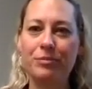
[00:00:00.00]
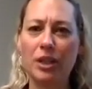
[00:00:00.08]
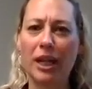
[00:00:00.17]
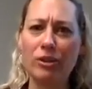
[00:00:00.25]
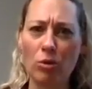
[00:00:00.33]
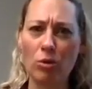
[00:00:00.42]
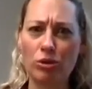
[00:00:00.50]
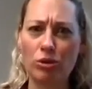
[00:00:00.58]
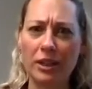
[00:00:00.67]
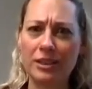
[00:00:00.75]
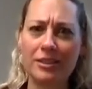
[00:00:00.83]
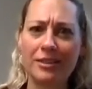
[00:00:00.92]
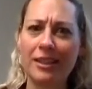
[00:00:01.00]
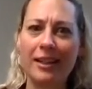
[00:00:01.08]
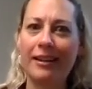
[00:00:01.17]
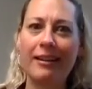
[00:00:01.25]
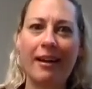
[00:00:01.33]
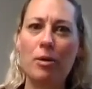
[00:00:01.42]
like, don't trust
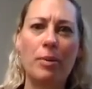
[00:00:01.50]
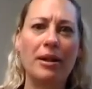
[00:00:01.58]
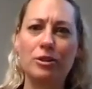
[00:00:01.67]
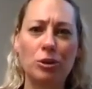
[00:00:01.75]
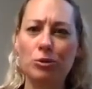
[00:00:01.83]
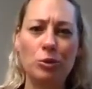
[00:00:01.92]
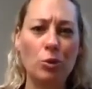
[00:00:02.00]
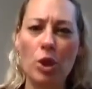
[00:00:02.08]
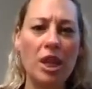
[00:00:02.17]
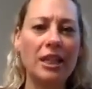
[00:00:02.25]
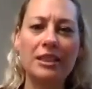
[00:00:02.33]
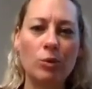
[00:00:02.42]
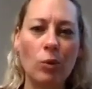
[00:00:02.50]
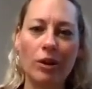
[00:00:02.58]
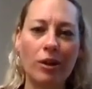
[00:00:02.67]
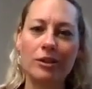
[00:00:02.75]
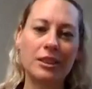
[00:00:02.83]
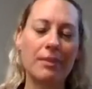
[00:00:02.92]
chiropractors who do this
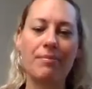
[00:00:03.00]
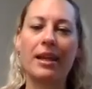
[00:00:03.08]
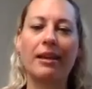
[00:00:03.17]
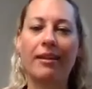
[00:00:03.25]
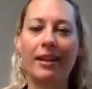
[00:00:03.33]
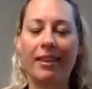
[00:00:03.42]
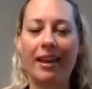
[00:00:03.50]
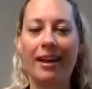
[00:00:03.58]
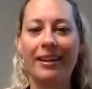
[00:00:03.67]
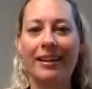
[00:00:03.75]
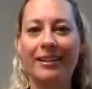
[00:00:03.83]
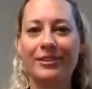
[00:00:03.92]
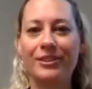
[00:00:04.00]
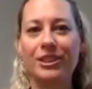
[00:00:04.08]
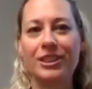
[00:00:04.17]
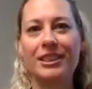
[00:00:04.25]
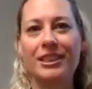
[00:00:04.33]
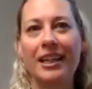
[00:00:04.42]
work or something like that. And I was
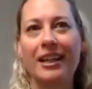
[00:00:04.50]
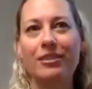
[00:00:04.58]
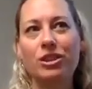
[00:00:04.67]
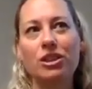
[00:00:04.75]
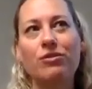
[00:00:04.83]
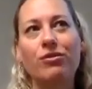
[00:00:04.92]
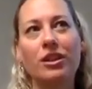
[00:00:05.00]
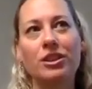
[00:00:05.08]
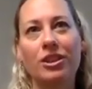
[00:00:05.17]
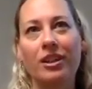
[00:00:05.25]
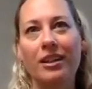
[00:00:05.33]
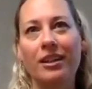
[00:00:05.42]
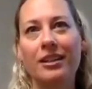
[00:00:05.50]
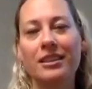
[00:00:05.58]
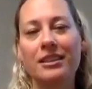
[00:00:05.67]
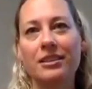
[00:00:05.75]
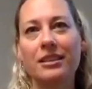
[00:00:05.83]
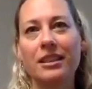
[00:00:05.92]
just like, I was just frustrated
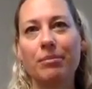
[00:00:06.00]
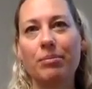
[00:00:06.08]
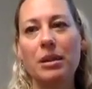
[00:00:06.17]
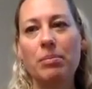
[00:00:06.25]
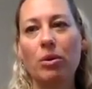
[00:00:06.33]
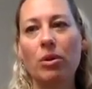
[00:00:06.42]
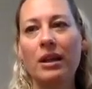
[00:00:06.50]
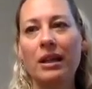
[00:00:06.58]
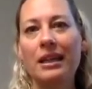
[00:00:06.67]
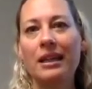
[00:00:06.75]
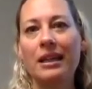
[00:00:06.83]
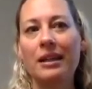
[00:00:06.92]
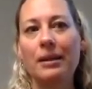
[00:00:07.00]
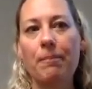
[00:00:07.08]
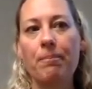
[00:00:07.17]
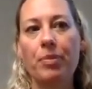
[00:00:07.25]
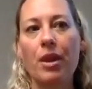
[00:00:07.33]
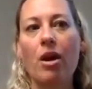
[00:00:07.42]
because I was like, people
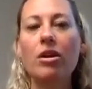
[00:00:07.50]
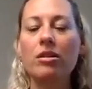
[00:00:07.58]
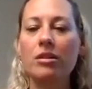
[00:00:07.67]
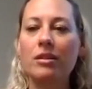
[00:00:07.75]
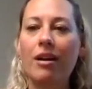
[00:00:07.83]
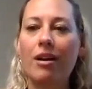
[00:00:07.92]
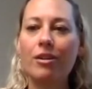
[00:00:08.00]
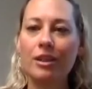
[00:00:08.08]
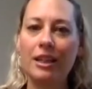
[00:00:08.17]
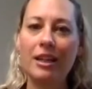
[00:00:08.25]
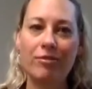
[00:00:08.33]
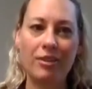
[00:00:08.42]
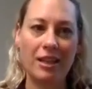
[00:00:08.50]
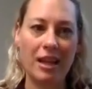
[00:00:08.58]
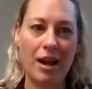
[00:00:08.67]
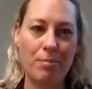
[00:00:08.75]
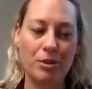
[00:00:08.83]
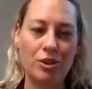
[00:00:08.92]
aren't given
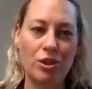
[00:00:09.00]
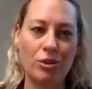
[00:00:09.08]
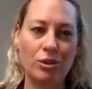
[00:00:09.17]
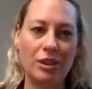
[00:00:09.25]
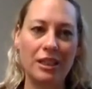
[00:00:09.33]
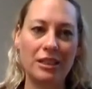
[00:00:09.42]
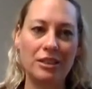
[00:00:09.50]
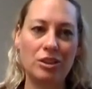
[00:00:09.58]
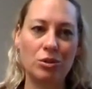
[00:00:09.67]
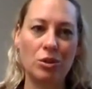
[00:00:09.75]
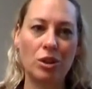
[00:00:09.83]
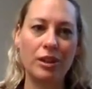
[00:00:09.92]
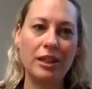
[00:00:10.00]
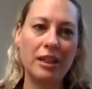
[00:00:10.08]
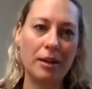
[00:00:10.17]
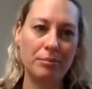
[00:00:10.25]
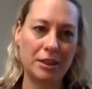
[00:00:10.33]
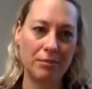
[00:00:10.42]
the opportunity to clean
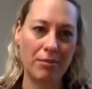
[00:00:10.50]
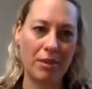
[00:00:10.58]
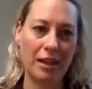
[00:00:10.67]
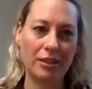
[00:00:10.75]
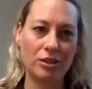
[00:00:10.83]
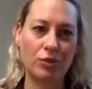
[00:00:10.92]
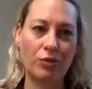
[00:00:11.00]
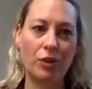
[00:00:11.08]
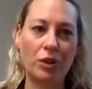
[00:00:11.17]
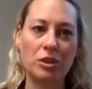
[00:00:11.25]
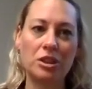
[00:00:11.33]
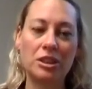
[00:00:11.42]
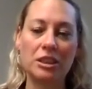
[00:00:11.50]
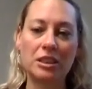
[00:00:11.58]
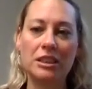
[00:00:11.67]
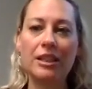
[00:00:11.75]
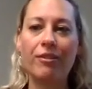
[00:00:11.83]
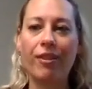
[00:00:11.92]
up some things first to
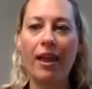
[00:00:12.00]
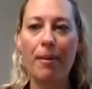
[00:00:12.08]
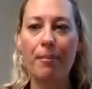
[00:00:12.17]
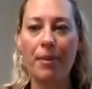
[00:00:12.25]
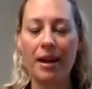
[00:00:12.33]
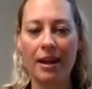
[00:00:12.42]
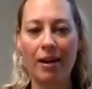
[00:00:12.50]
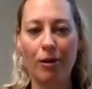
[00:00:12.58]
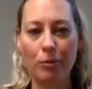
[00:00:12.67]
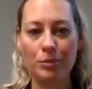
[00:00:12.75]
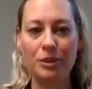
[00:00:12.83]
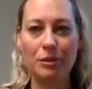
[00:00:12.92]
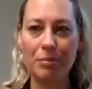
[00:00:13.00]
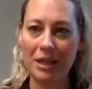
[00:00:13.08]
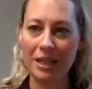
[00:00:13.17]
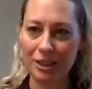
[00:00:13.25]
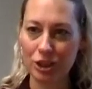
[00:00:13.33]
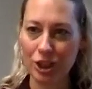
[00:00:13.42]
see if that might help
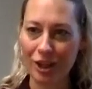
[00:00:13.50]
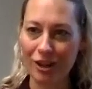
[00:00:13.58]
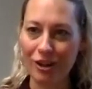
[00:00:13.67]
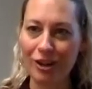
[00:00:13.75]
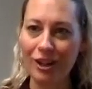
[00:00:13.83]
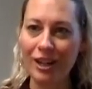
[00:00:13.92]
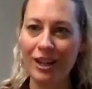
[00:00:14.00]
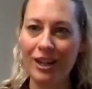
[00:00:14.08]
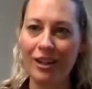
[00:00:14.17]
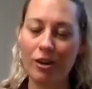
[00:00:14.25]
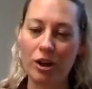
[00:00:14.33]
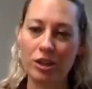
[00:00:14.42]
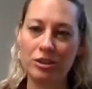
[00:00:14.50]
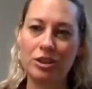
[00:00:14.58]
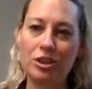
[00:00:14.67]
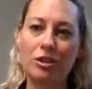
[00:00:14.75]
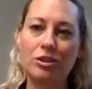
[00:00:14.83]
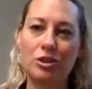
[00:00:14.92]
diminish their
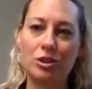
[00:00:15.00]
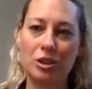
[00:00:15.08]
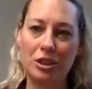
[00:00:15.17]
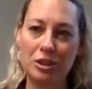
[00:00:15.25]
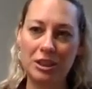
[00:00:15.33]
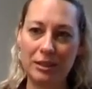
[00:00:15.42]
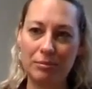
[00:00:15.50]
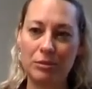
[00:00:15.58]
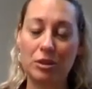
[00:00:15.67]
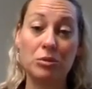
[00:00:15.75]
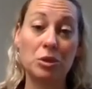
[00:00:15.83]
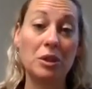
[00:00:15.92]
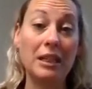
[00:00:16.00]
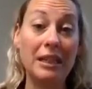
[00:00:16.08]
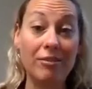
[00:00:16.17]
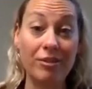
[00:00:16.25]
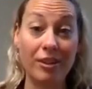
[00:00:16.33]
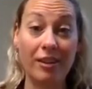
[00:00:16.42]
concerns or their symptoms or
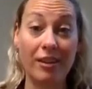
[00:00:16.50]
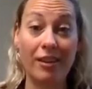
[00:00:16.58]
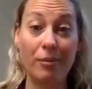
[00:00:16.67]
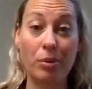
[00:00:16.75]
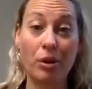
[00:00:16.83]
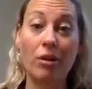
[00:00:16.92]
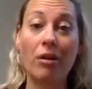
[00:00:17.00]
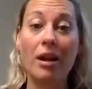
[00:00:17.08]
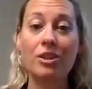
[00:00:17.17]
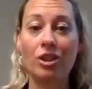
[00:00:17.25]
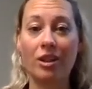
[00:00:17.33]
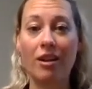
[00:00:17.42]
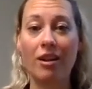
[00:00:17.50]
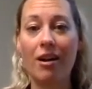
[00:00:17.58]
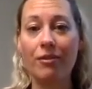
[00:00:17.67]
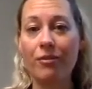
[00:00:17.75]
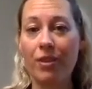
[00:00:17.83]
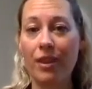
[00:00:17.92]
even the progression
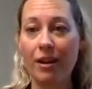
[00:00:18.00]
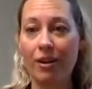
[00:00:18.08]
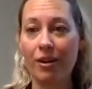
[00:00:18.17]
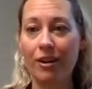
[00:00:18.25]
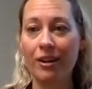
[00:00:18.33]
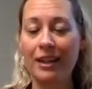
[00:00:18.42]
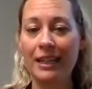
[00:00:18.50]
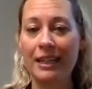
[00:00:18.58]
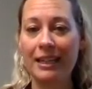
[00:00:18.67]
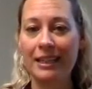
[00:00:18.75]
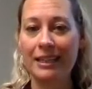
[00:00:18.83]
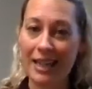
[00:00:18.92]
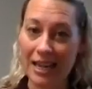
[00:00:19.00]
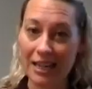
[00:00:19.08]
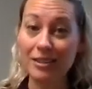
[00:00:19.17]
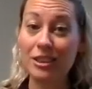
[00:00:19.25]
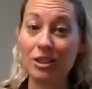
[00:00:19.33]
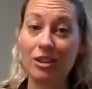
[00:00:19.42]
of their
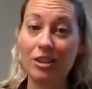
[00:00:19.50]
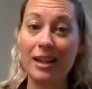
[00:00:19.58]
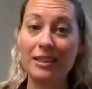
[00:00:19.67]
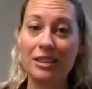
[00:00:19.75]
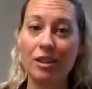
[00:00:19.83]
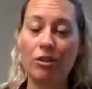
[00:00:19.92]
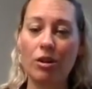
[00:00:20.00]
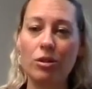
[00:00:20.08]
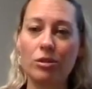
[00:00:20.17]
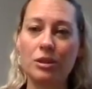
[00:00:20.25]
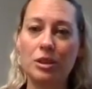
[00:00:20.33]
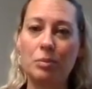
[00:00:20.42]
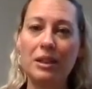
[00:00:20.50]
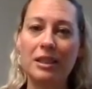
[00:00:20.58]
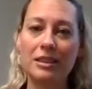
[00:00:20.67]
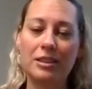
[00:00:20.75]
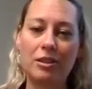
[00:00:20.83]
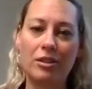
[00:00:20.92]
cancer as it grows,
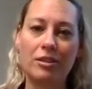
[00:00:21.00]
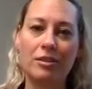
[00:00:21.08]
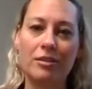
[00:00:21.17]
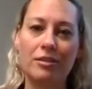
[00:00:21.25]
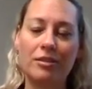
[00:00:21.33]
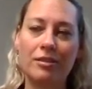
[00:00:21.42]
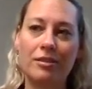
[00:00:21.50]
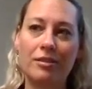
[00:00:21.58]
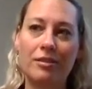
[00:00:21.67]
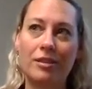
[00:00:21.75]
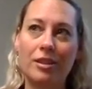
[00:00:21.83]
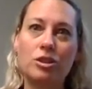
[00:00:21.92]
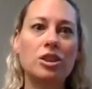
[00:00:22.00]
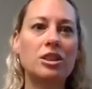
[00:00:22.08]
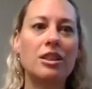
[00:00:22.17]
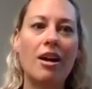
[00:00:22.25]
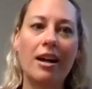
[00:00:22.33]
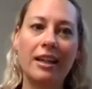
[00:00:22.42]
because they're
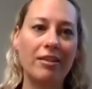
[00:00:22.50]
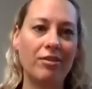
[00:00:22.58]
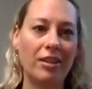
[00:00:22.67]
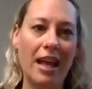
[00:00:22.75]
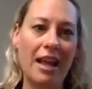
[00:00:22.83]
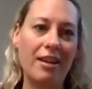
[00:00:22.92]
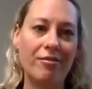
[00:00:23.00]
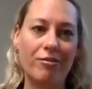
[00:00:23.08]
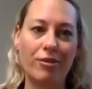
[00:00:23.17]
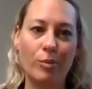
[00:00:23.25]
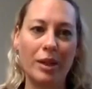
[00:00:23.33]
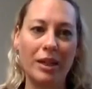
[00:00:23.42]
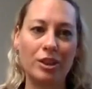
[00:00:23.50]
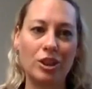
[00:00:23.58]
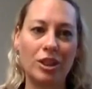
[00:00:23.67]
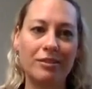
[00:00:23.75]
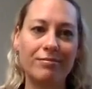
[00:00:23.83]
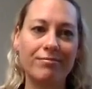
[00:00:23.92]
just not given that
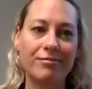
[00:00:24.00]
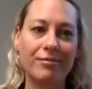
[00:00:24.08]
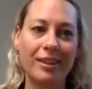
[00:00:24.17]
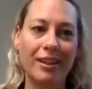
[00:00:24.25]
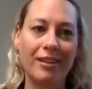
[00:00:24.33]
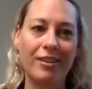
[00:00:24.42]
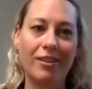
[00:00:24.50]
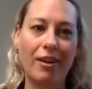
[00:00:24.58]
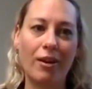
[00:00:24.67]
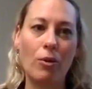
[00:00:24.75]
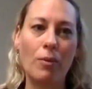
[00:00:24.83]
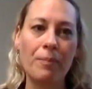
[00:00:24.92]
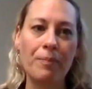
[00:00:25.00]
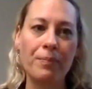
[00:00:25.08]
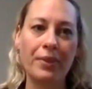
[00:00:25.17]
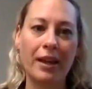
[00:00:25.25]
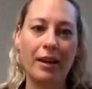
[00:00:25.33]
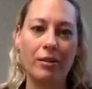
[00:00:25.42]
information. And so
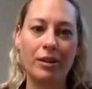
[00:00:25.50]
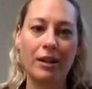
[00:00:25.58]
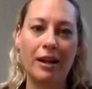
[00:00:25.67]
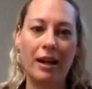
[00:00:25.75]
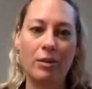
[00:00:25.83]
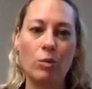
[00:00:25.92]
I